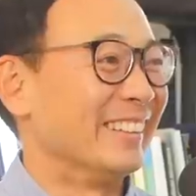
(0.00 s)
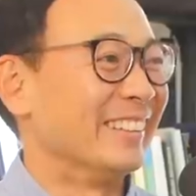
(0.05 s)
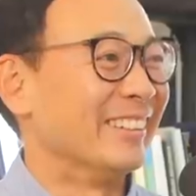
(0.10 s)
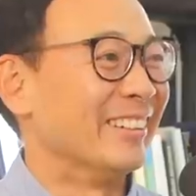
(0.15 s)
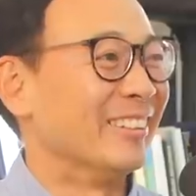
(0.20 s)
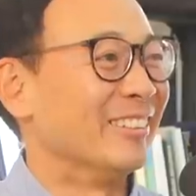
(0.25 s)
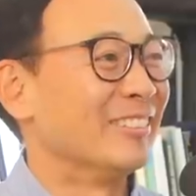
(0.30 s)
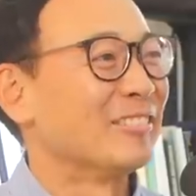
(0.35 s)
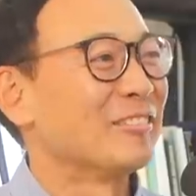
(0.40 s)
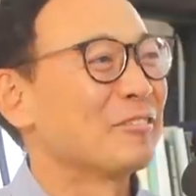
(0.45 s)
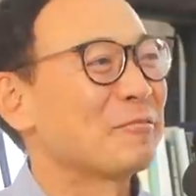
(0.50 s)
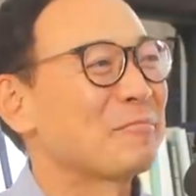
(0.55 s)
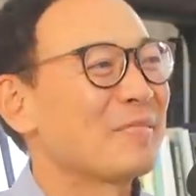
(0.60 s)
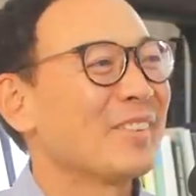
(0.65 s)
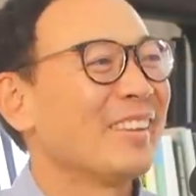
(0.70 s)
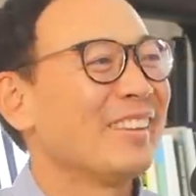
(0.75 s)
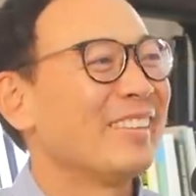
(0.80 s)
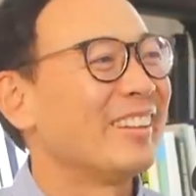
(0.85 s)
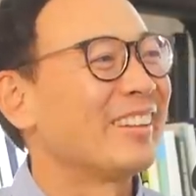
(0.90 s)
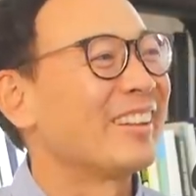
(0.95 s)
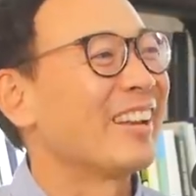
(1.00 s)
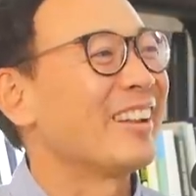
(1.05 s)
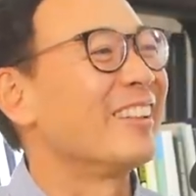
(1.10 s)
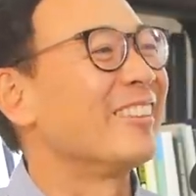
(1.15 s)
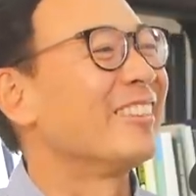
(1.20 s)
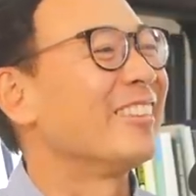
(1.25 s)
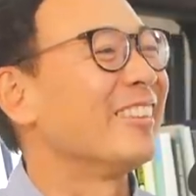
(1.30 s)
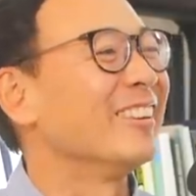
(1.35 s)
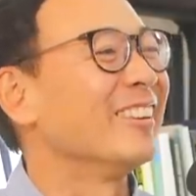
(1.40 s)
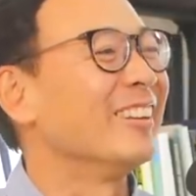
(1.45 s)
you know, they kind
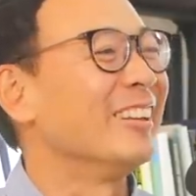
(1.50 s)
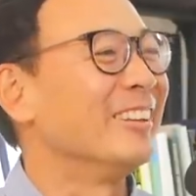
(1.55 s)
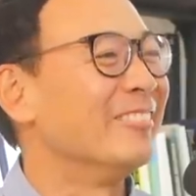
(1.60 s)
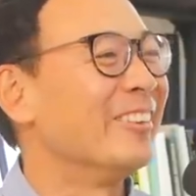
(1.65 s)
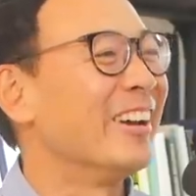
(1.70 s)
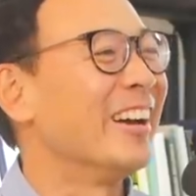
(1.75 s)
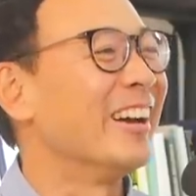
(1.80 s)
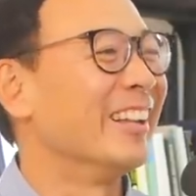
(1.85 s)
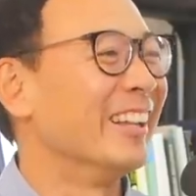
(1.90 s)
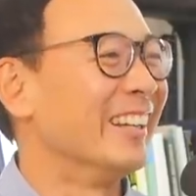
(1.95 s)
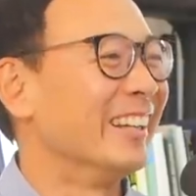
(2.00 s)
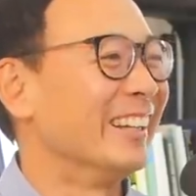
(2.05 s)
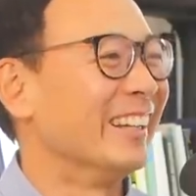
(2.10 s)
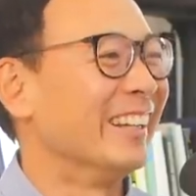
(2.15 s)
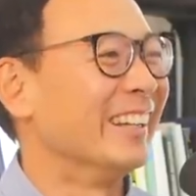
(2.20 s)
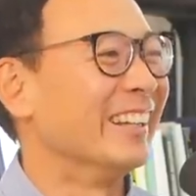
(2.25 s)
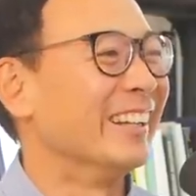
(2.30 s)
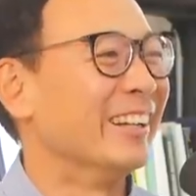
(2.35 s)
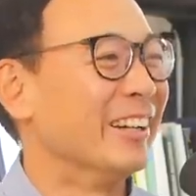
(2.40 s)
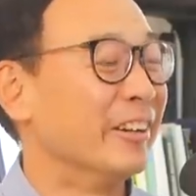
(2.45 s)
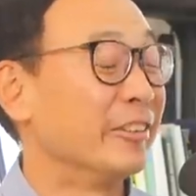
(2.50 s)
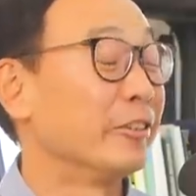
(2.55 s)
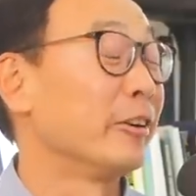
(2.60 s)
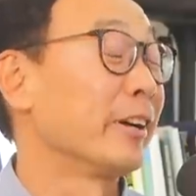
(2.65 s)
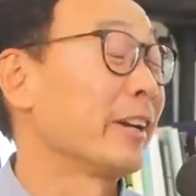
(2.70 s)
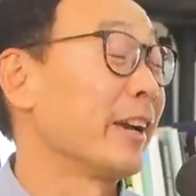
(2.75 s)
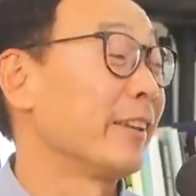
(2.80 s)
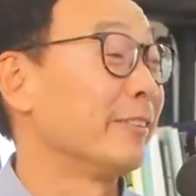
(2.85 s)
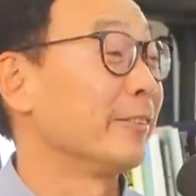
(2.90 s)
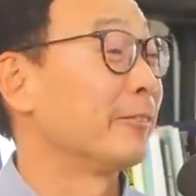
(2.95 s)
of thinly veil it. And uh, so I
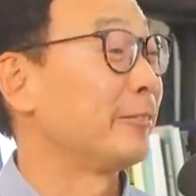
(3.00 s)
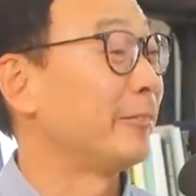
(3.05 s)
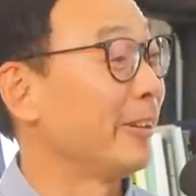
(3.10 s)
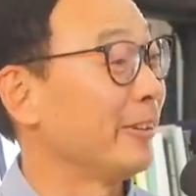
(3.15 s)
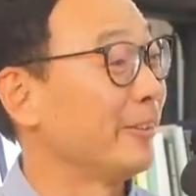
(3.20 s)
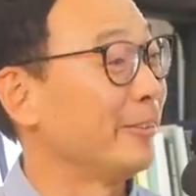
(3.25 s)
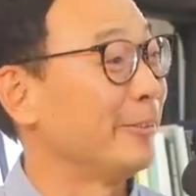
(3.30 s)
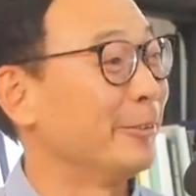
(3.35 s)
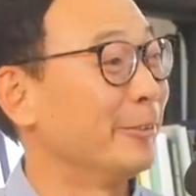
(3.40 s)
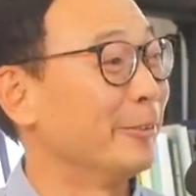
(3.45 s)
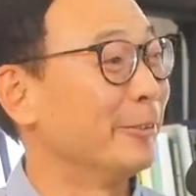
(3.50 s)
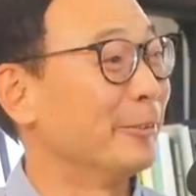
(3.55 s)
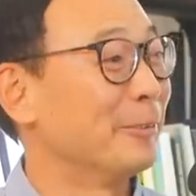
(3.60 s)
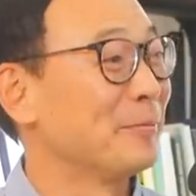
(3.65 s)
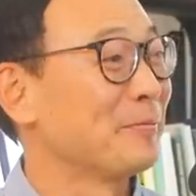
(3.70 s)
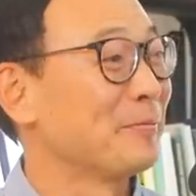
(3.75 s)
mm-hmm. got this friend who,